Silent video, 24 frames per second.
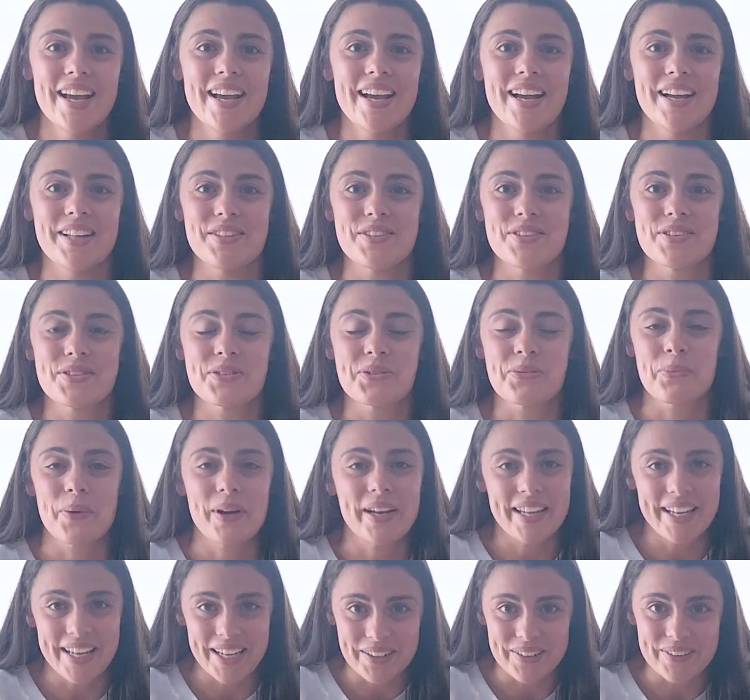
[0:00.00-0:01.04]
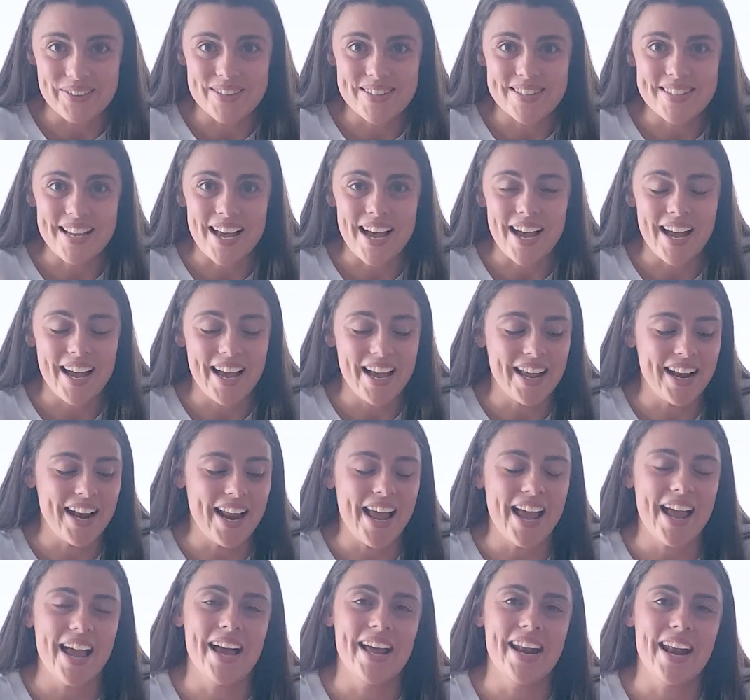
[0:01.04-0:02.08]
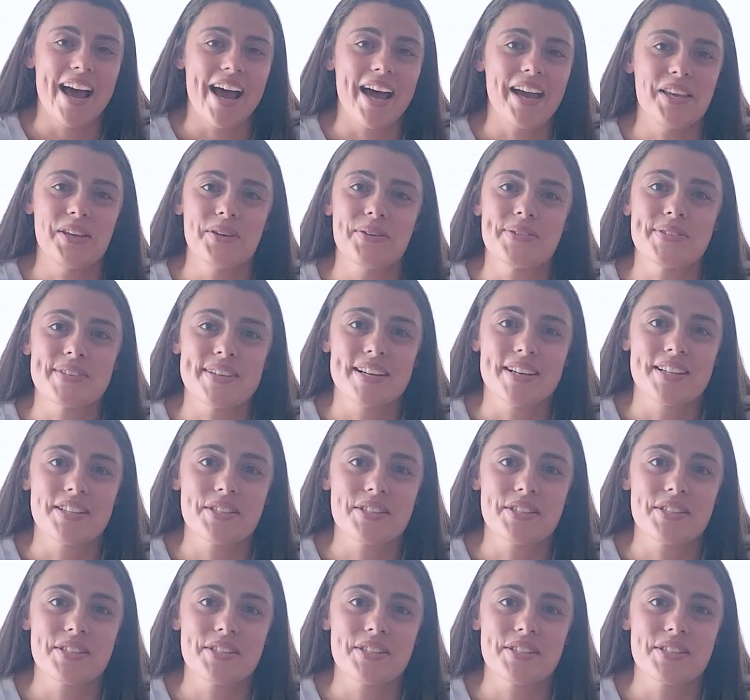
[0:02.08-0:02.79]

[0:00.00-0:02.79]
it's sweaty outside, and I use it